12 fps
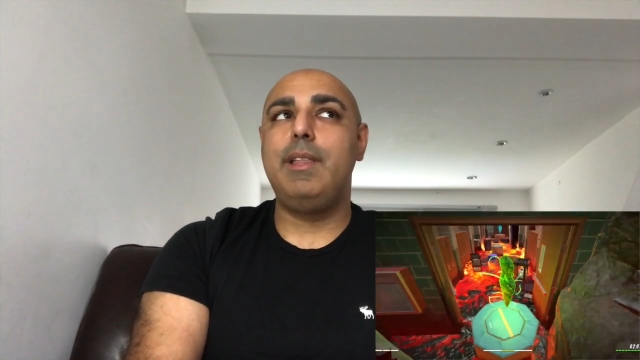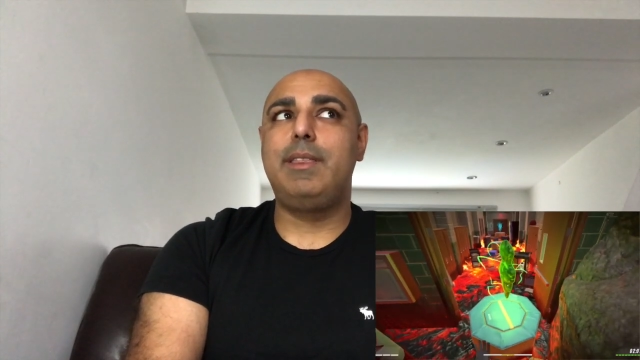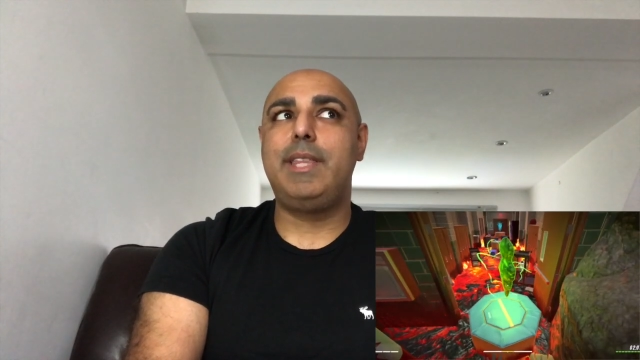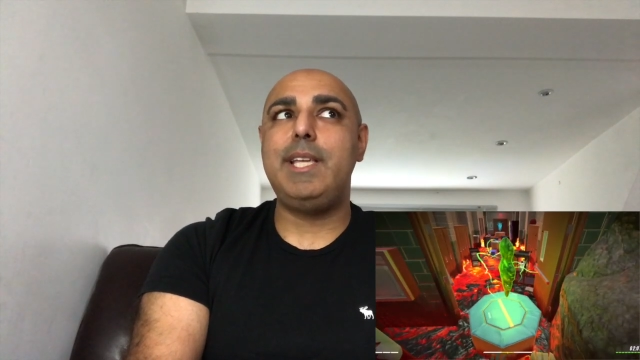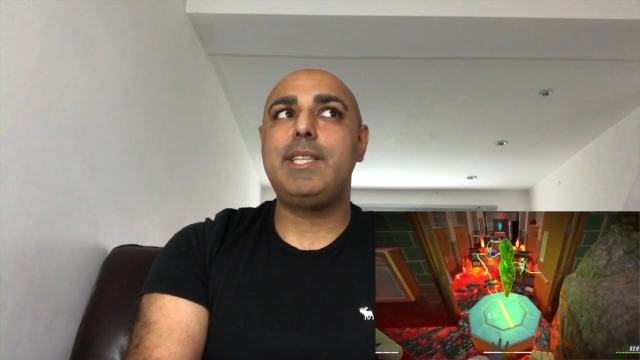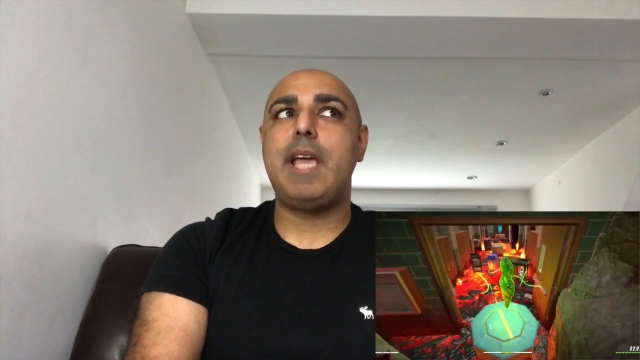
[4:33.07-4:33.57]

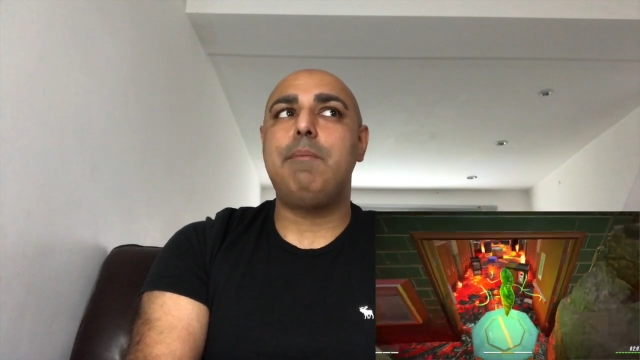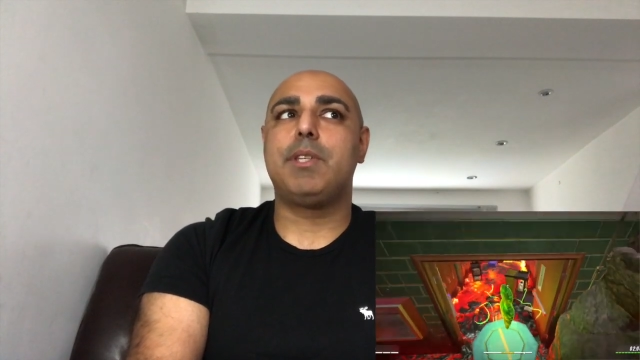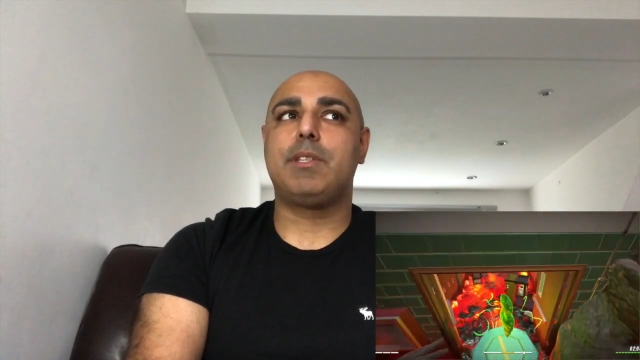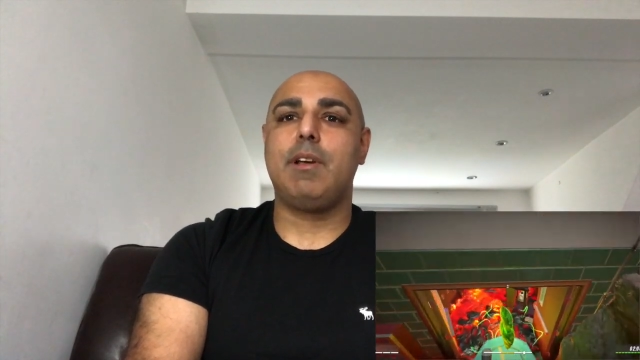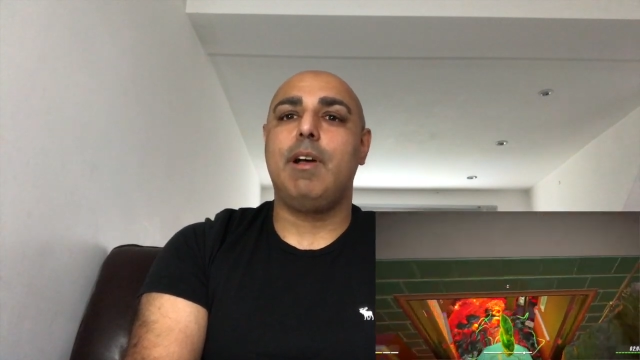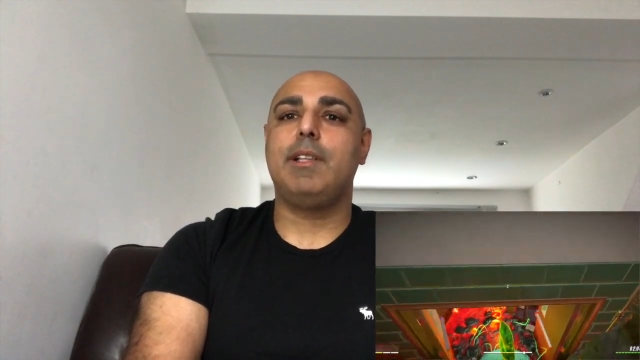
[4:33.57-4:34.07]
These games
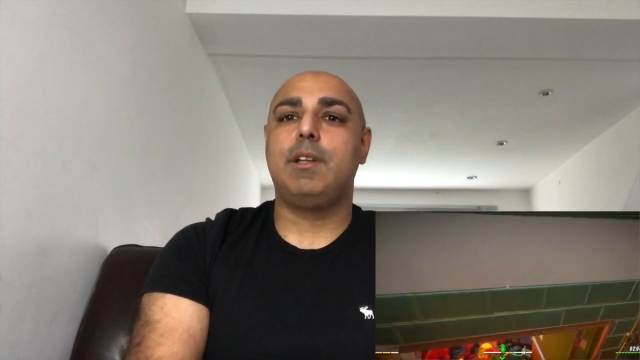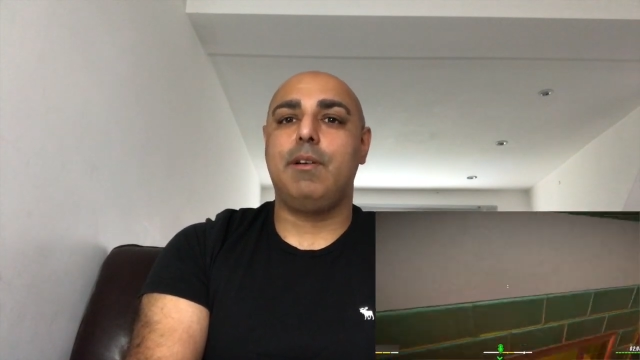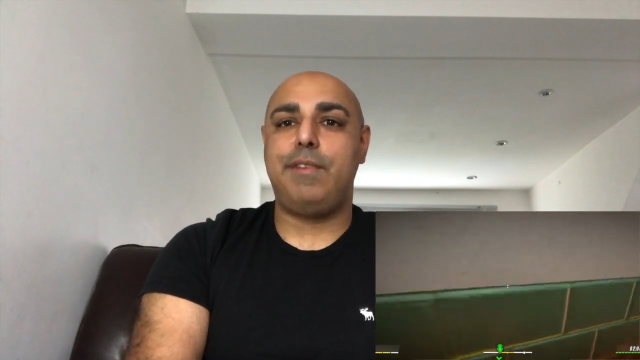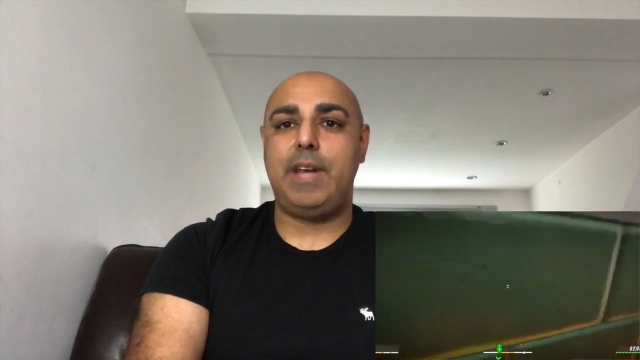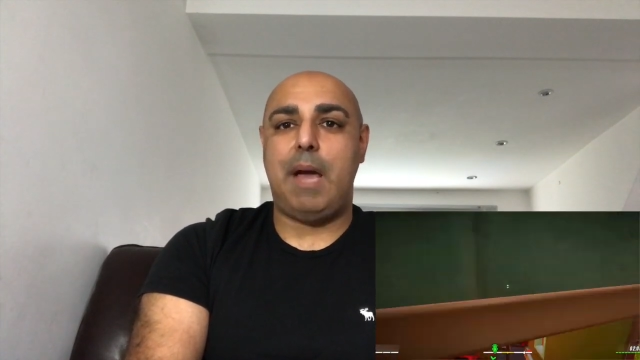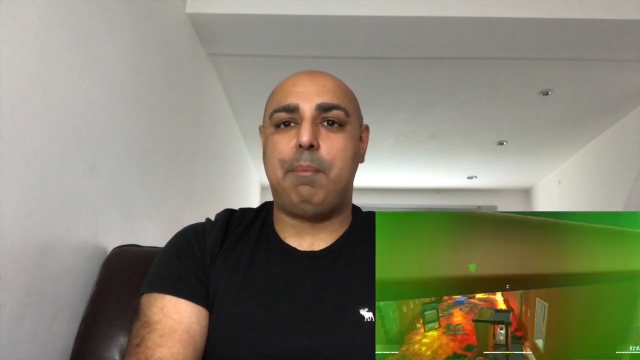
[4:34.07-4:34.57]
started
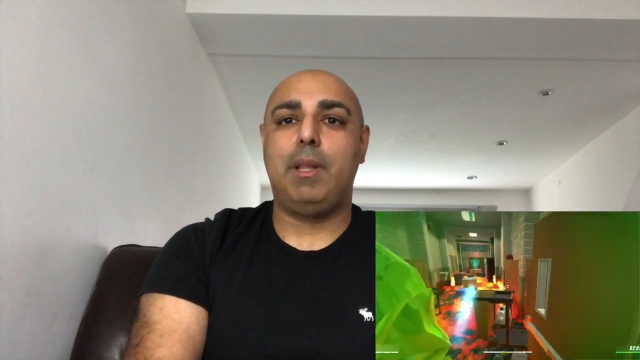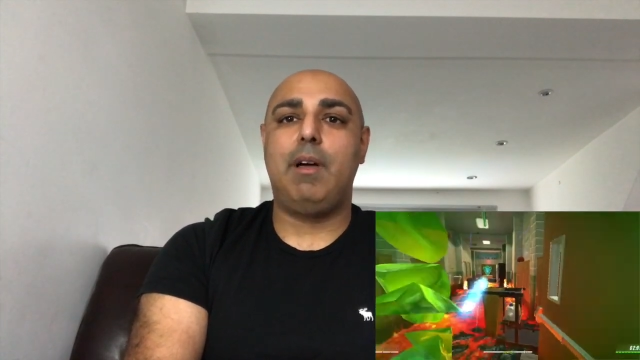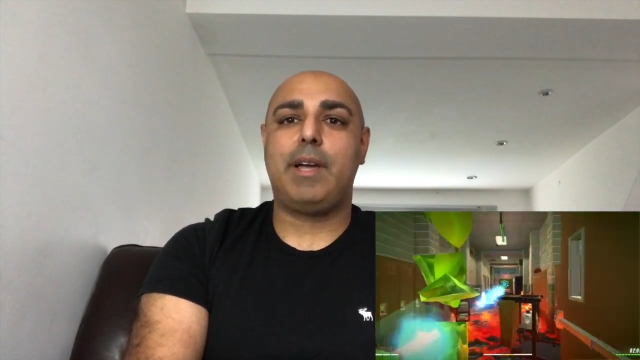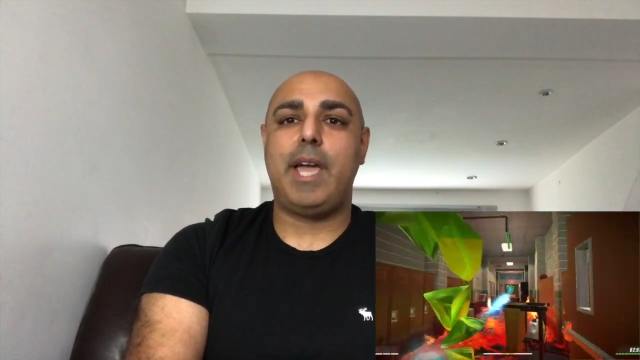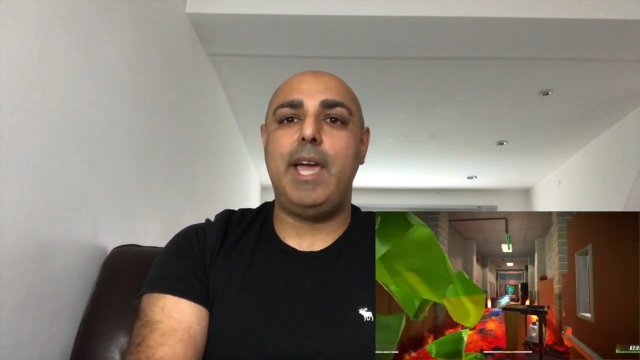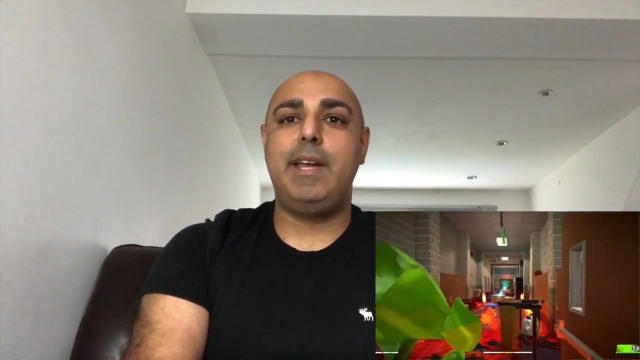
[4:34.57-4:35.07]
off in Apple
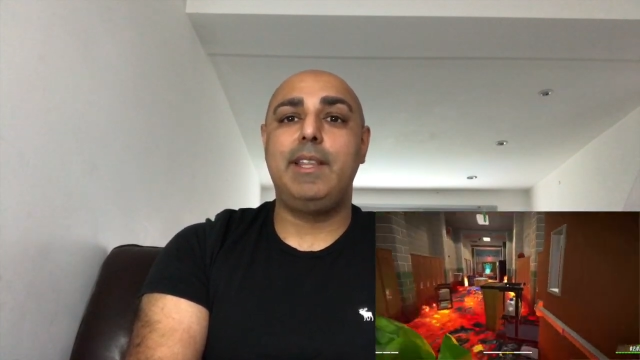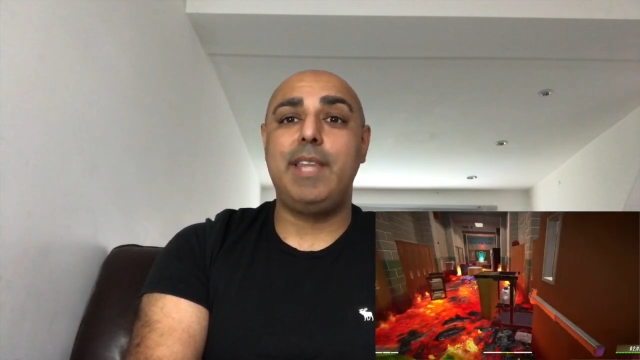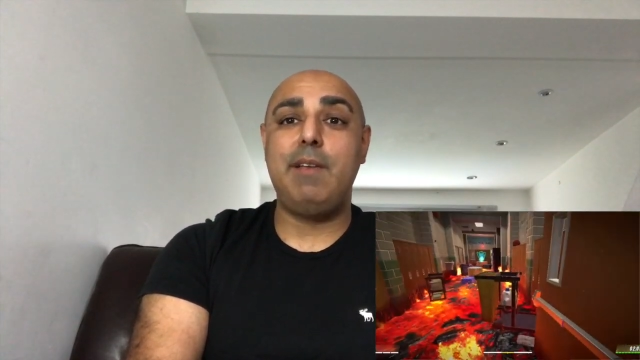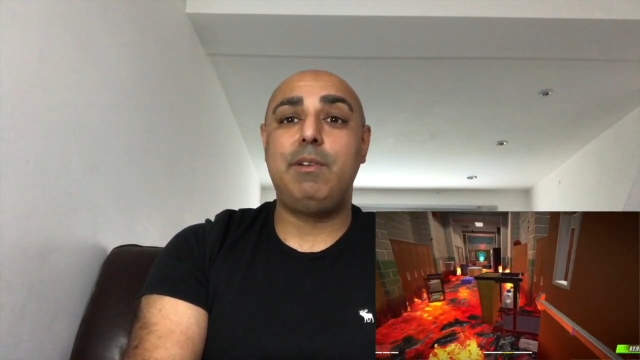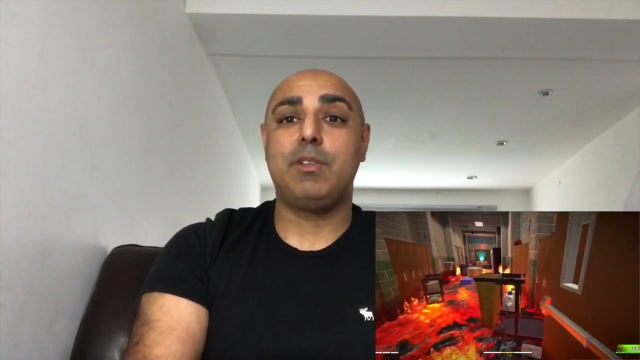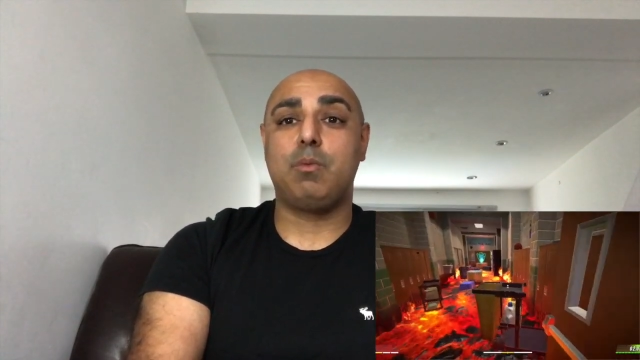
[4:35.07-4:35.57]
Arcade and
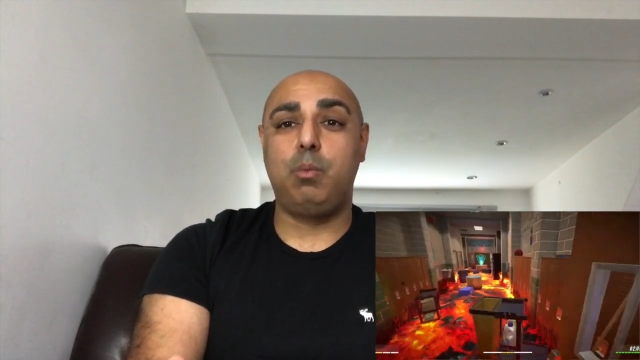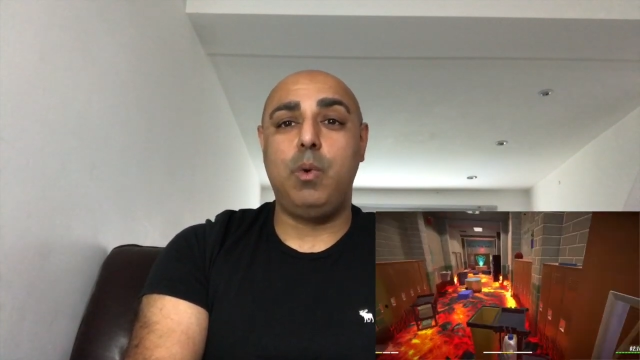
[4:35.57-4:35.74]
they just